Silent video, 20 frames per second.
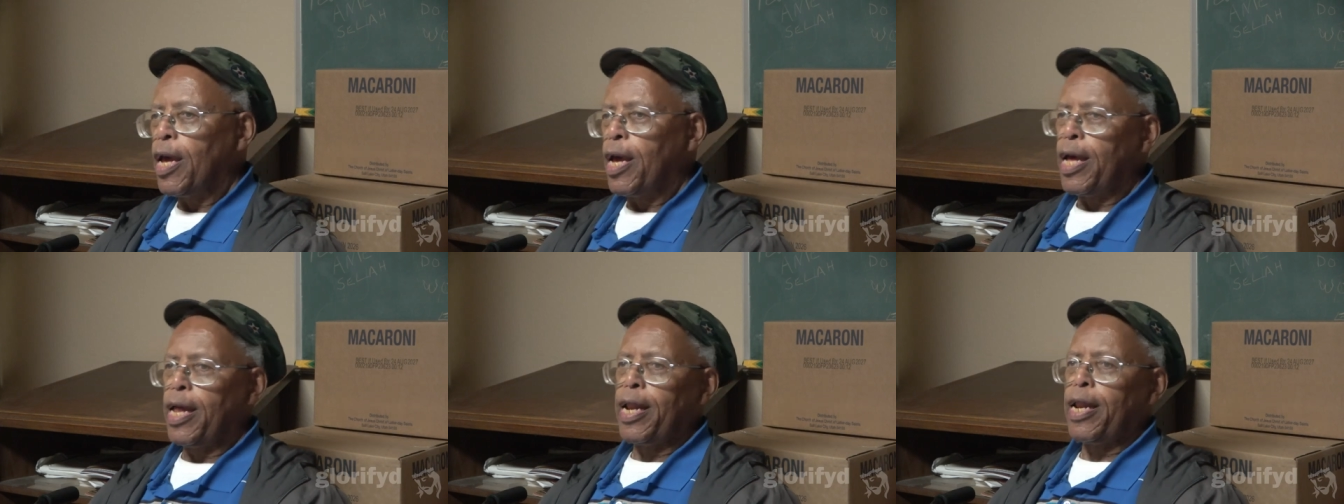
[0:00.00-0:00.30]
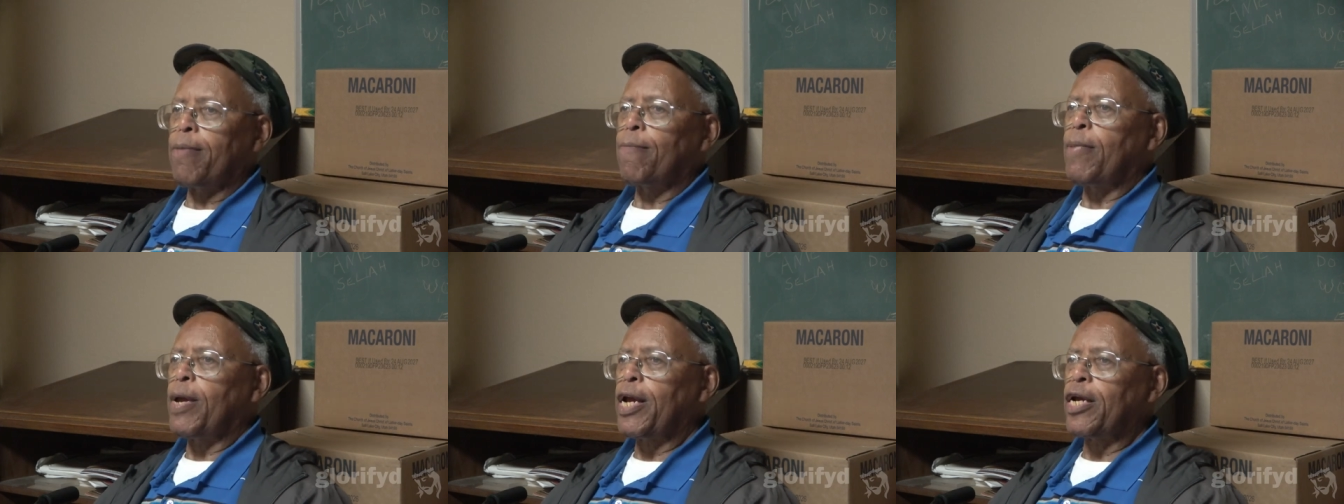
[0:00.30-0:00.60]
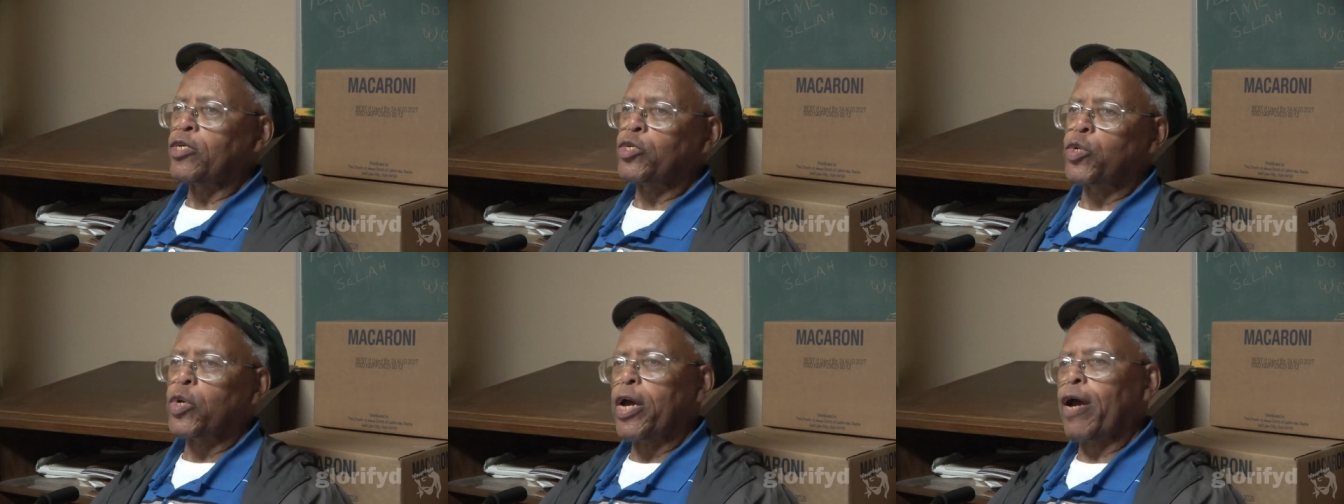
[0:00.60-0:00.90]
It
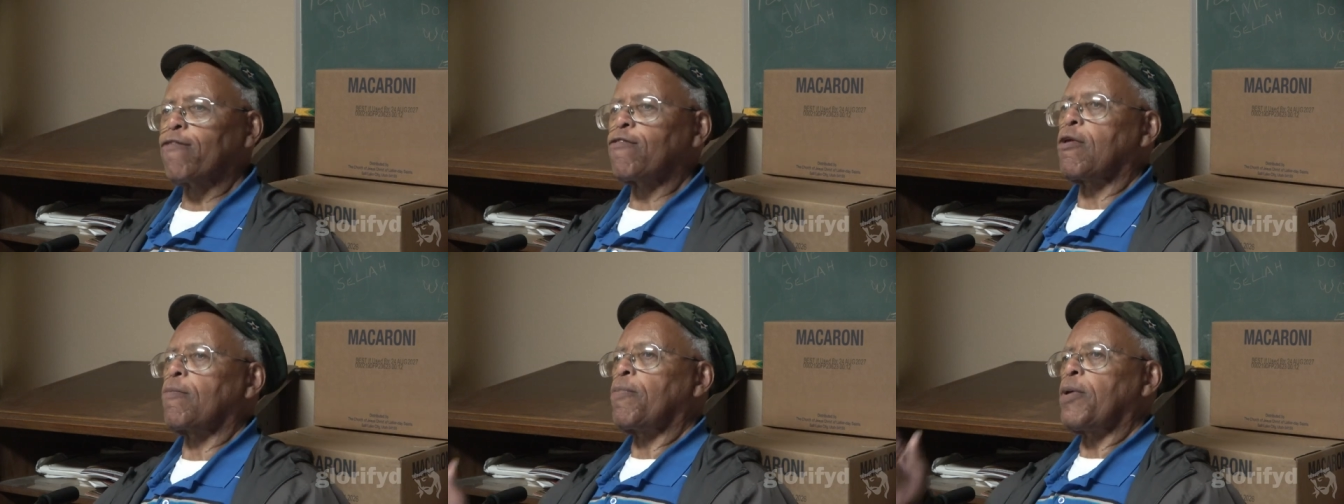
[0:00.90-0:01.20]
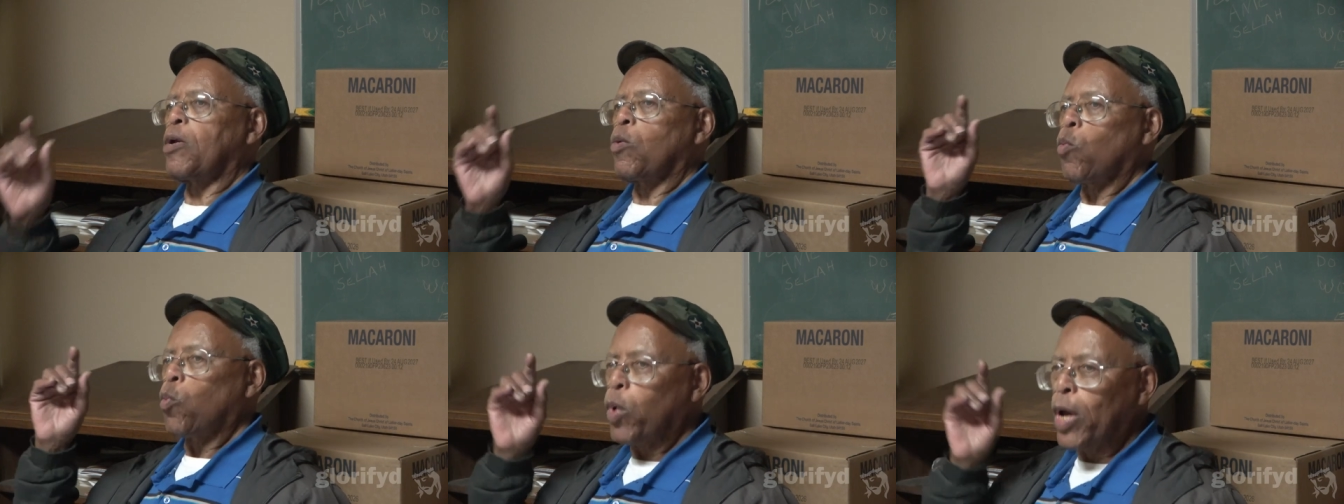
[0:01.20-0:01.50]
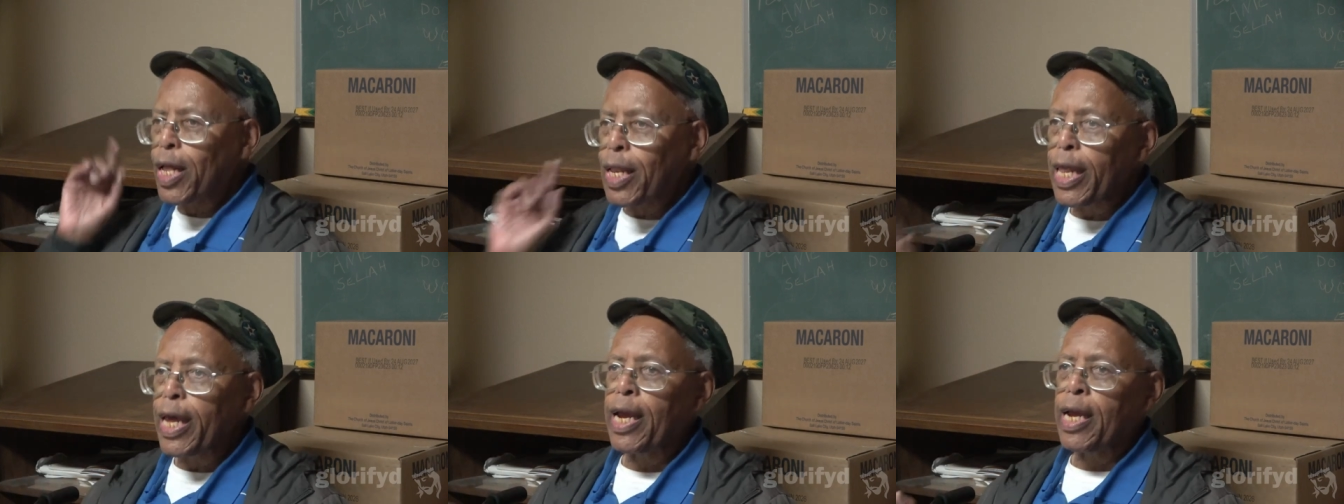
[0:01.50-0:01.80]
means you have to be
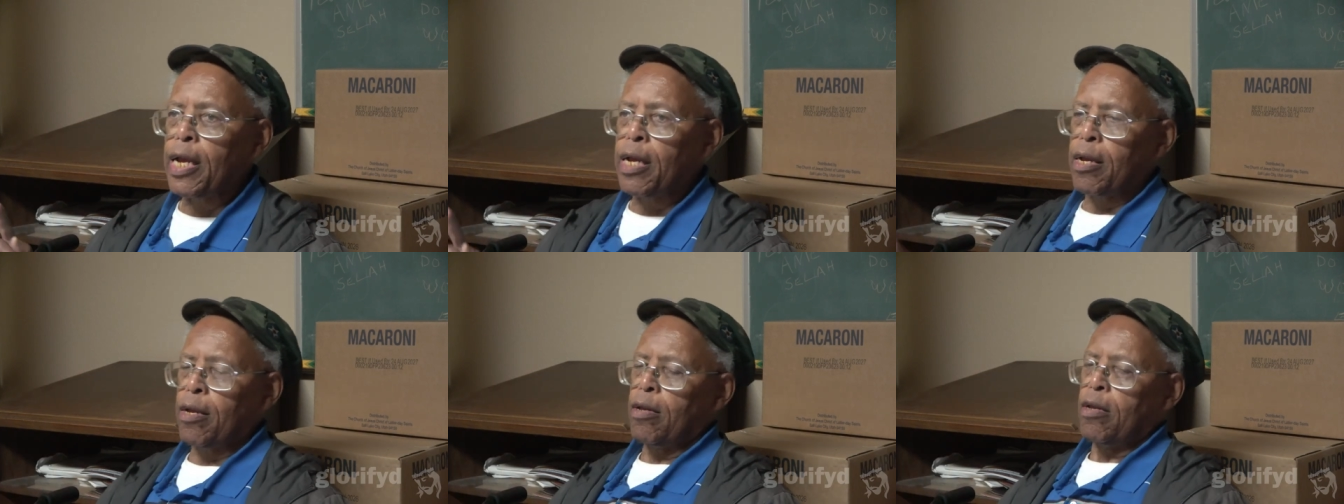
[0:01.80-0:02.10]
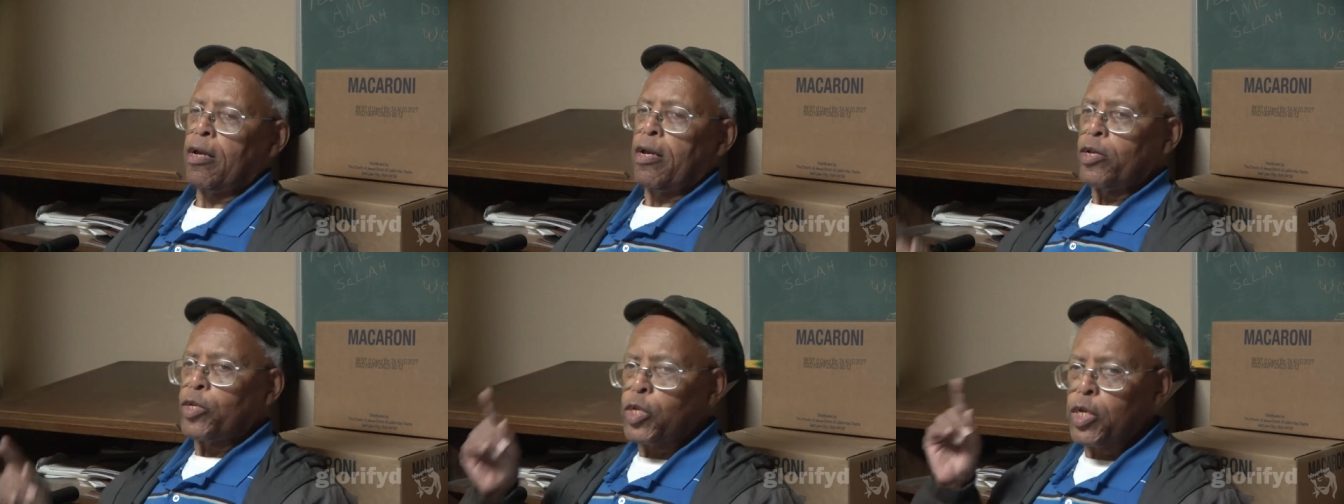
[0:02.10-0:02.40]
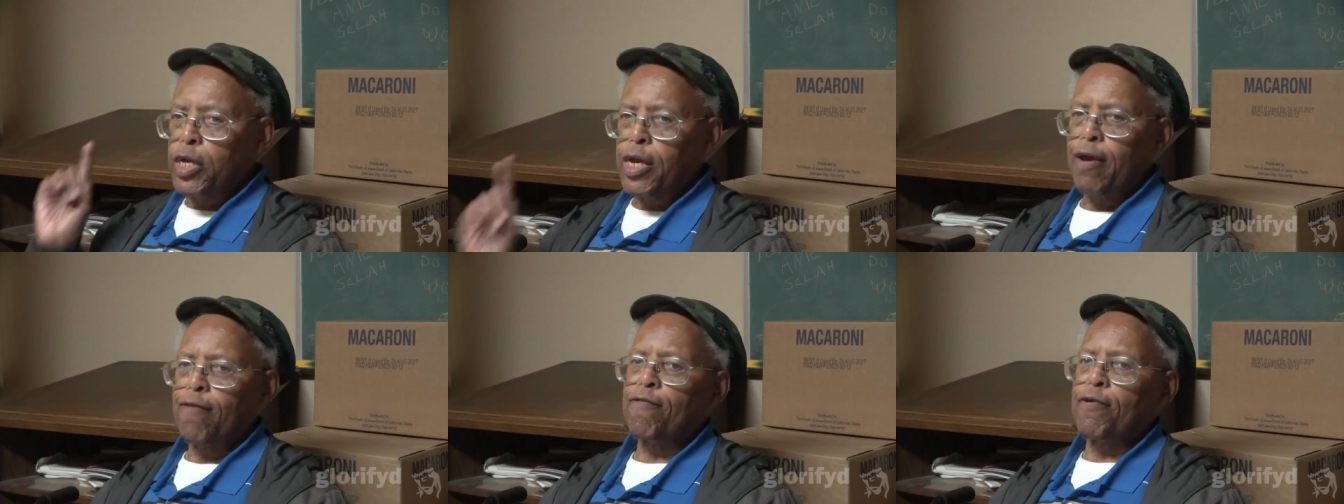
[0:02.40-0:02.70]
willing
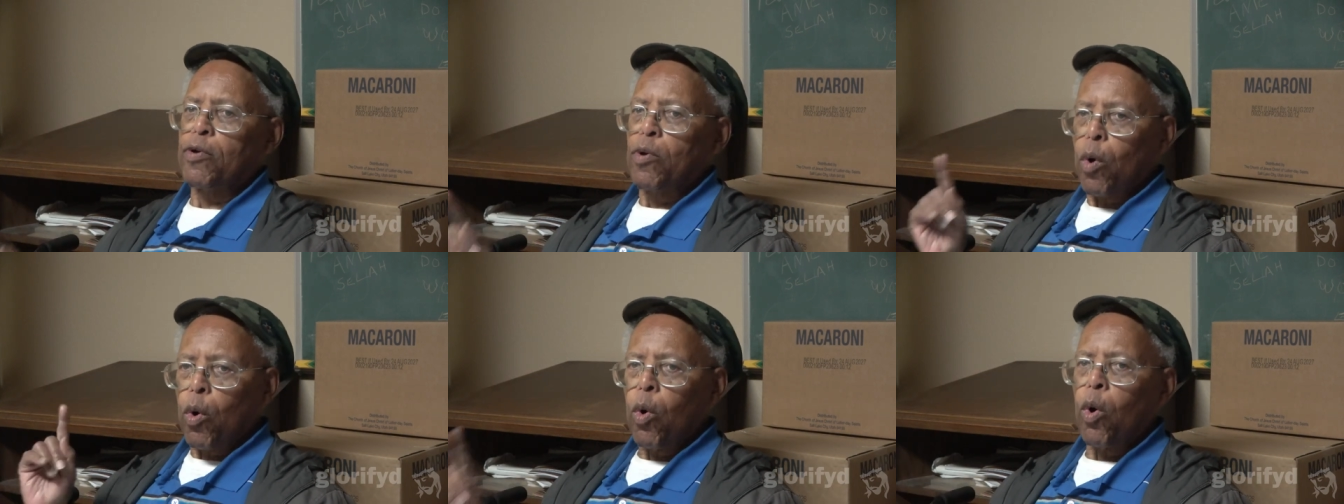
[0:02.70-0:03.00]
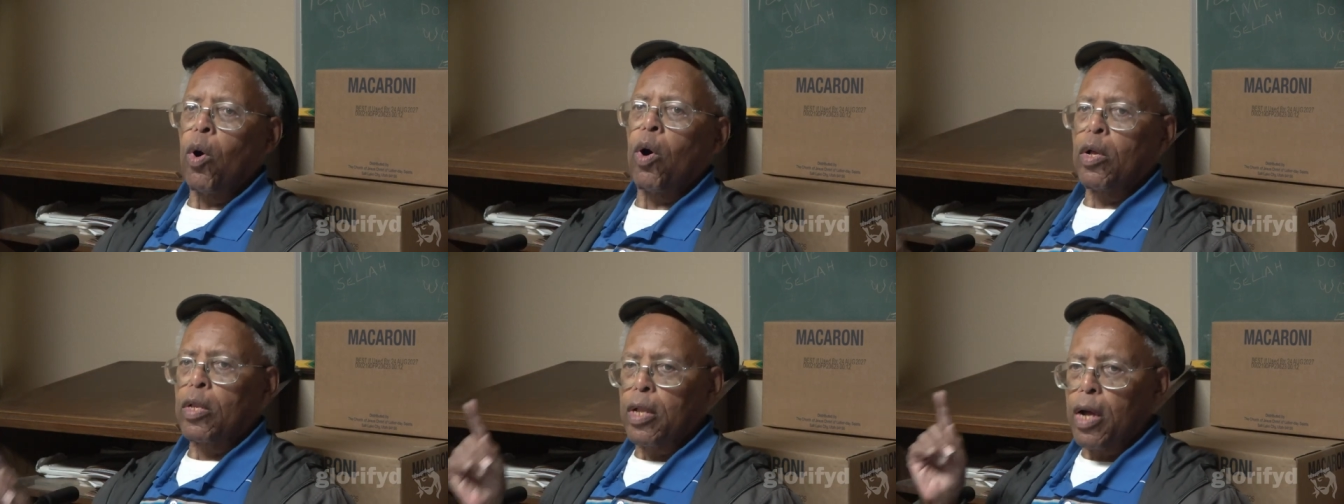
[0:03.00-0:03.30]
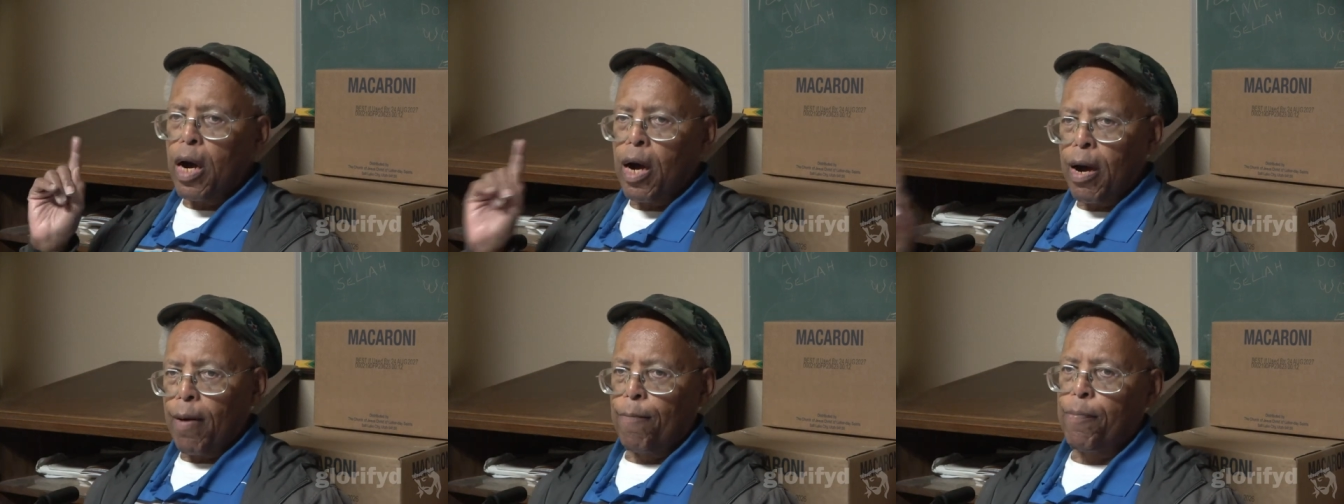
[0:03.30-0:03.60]
to give it all
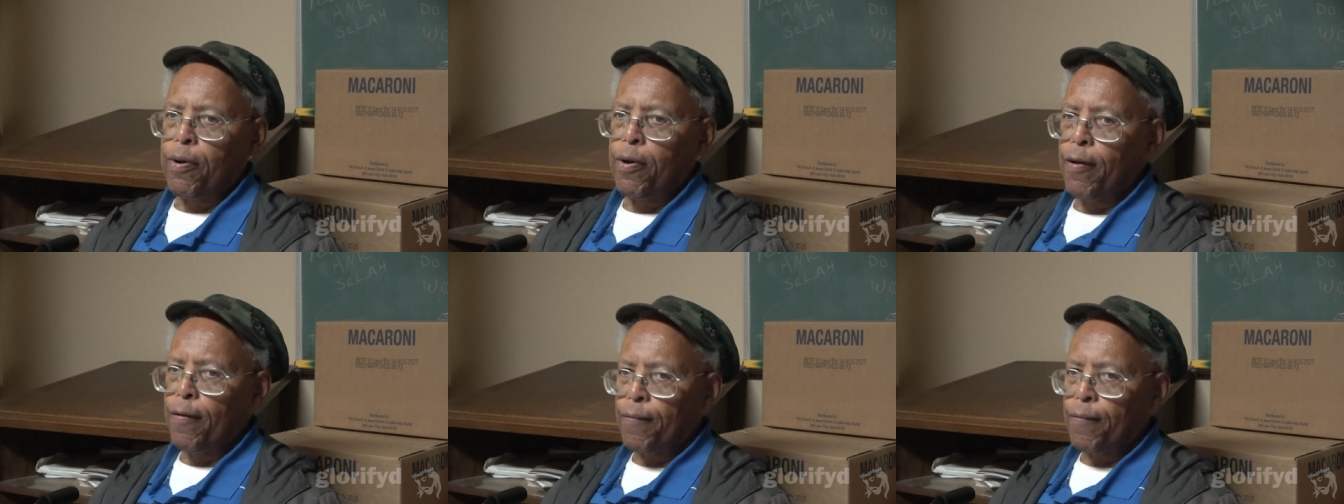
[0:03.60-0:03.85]
up.